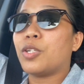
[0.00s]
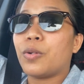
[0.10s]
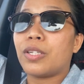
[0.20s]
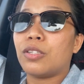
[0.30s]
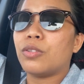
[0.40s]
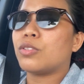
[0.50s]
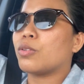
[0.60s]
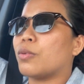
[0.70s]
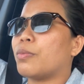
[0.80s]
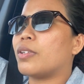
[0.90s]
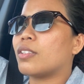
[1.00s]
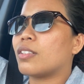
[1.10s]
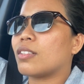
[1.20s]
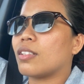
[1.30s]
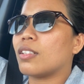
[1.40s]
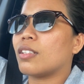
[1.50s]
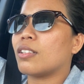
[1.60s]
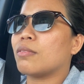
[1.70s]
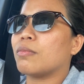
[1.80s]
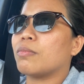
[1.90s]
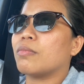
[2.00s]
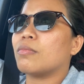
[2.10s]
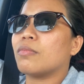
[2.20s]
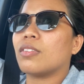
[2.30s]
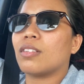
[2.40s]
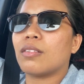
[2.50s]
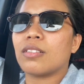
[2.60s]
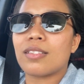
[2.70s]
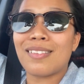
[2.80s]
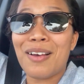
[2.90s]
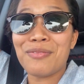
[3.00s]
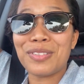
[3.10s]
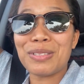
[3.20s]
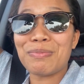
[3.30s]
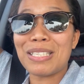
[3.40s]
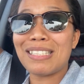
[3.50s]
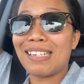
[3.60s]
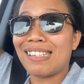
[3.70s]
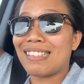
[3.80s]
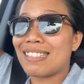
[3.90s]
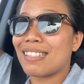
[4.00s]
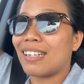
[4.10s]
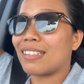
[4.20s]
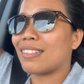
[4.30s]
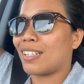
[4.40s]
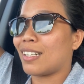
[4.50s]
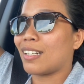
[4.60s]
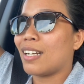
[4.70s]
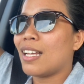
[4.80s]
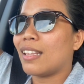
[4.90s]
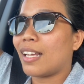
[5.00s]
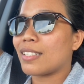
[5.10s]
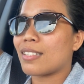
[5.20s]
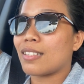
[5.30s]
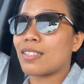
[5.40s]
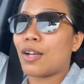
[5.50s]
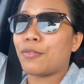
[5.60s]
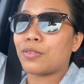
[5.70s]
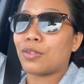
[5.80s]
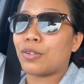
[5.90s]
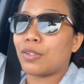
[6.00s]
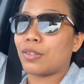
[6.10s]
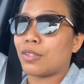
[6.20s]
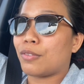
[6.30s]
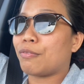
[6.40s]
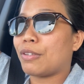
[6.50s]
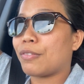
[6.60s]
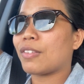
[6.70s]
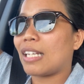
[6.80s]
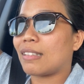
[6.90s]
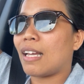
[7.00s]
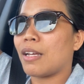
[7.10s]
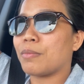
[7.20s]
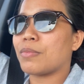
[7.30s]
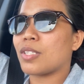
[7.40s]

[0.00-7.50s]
in YouTube, and some Filipinas got their license after their 5th attempt.